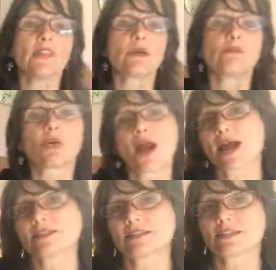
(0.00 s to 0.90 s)
The
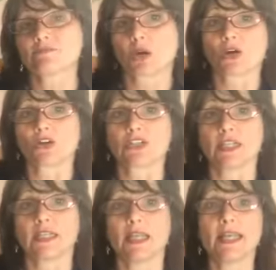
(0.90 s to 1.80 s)
process of
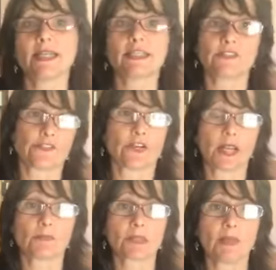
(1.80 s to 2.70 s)
purging is to free
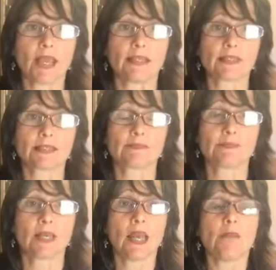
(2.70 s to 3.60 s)
up space.
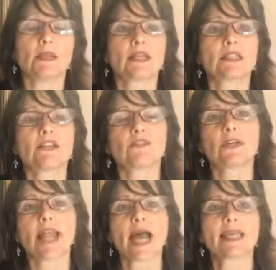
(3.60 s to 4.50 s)
Because if we're
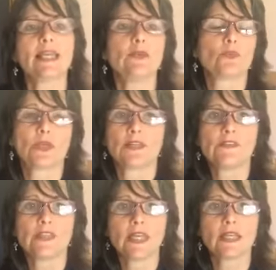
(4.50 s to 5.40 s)
not getting rid of
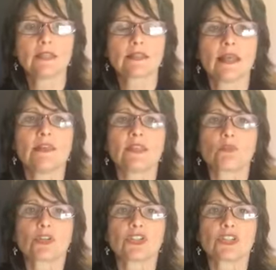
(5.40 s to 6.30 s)
things, then
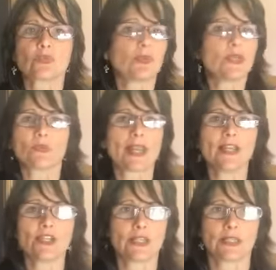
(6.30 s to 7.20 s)
we're just
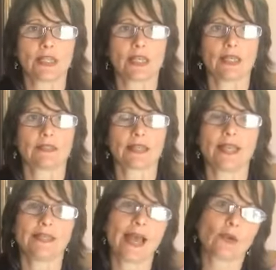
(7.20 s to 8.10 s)
rearranging things
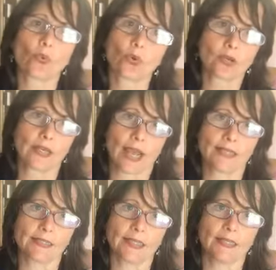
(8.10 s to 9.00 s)
and not
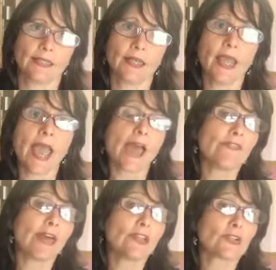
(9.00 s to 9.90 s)
organizing.
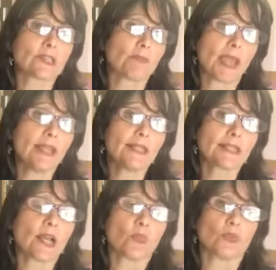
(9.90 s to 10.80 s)
And then your space
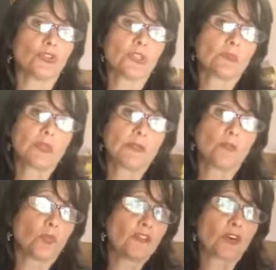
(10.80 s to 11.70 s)
will just be
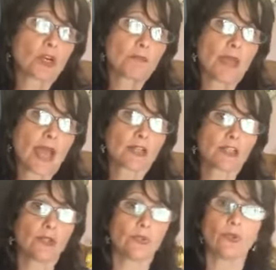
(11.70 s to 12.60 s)
reverting back
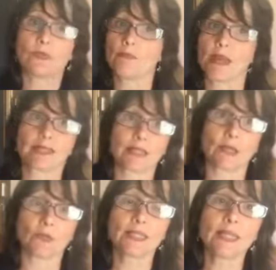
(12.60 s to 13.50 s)
to the mess that
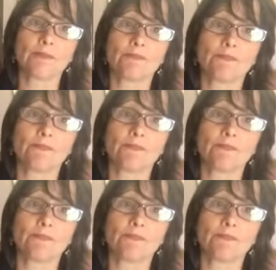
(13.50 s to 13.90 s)
it was in.